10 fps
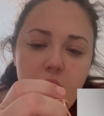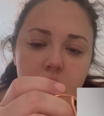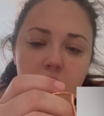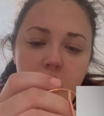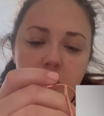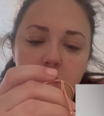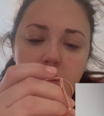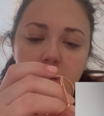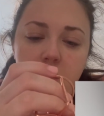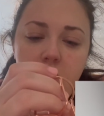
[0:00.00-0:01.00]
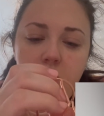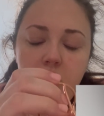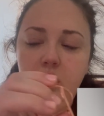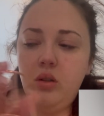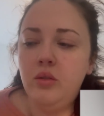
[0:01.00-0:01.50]
I
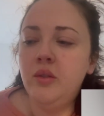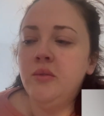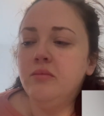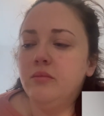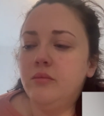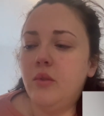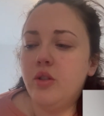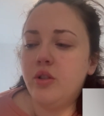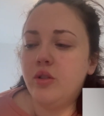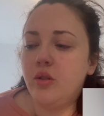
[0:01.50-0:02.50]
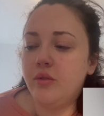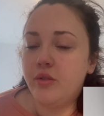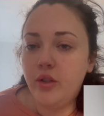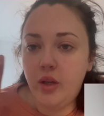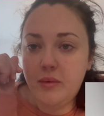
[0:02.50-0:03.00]
just got
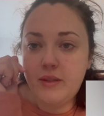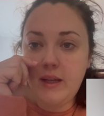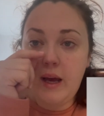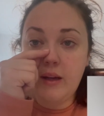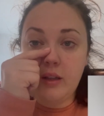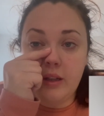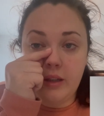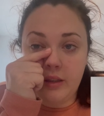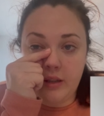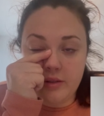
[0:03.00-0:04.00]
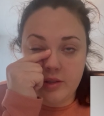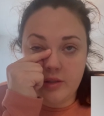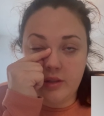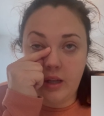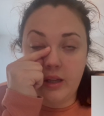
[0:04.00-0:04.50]
so upset, like, and I was
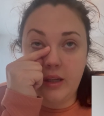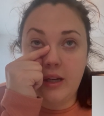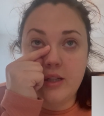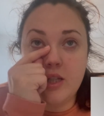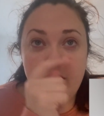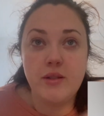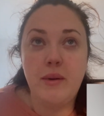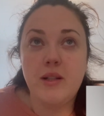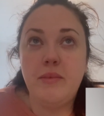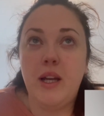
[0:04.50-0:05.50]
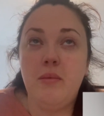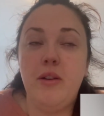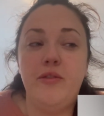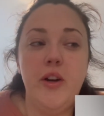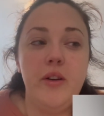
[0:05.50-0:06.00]
just like, literally I was about to pick up my
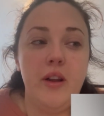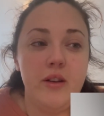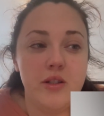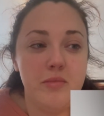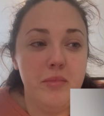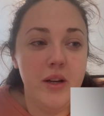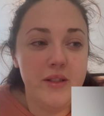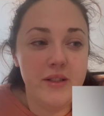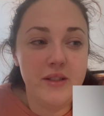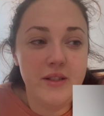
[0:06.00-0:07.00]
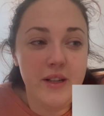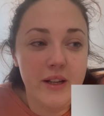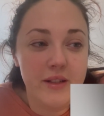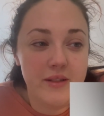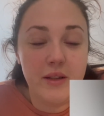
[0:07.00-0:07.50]
phone and I just burst into
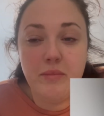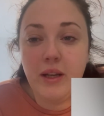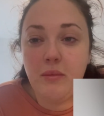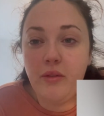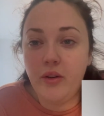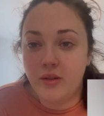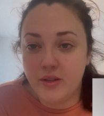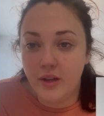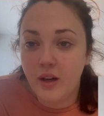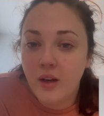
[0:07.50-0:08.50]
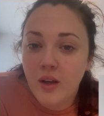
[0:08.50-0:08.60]
tears, like pick up my phone to